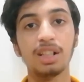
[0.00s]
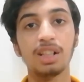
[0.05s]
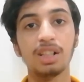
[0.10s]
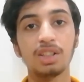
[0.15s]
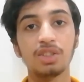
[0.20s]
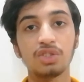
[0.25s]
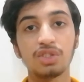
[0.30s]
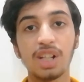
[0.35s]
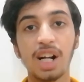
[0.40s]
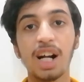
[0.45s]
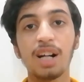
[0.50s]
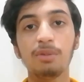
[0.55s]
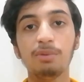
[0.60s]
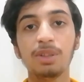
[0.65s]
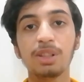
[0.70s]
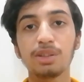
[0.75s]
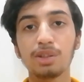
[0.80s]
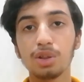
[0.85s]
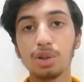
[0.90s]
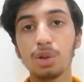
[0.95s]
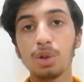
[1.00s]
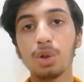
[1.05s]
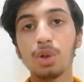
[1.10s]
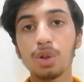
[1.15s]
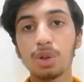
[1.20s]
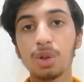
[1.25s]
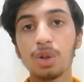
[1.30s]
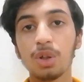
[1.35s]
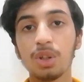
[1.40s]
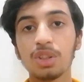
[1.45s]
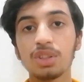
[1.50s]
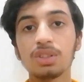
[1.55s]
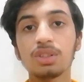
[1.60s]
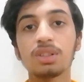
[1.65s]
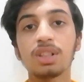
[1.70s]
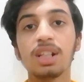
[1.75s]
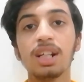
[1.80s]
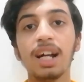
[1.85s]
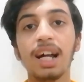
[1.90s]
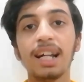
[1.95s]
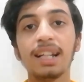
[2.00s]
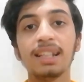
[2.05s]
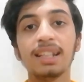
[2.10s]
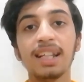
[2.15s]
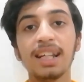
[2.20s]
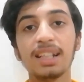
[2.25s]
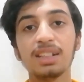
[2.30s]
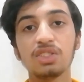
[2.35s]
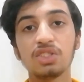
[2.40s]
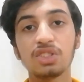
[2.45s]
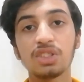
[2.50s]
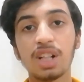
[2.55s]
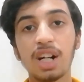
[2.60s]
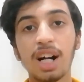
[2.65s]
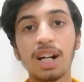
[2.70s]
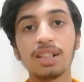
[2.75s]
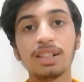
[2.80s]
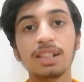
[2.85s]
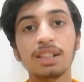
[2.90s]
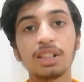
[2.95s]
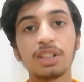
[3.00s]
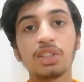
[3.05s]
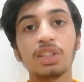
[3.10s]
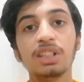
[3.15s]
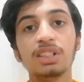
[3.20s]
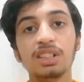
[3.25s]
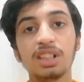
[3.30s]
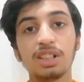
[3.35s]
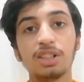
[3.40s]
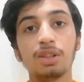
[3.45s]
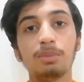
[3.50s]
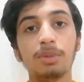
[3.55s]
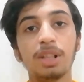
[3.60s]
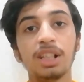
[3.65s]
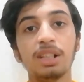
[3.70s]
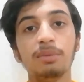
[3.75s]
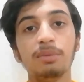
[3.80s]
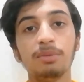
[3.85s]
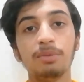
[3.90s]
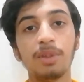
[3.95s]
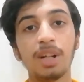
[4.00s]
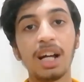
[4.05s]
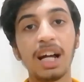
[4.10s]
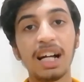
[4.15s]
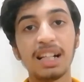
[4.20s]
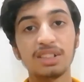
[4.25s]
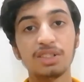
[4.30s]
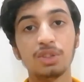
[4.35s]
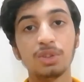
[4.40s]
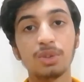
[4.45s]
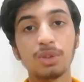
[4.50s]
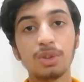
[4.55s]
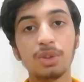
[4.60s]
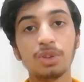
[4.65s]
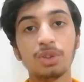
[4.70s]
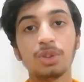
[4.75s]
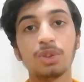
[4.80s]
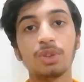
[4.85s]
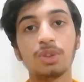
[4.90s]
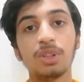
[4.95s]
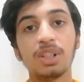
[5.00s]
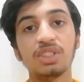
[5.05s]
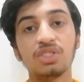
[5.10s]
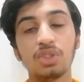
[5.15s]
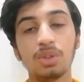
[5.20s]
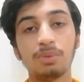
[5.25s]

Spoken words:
Start with low cost and then start increasing your money as you grow as a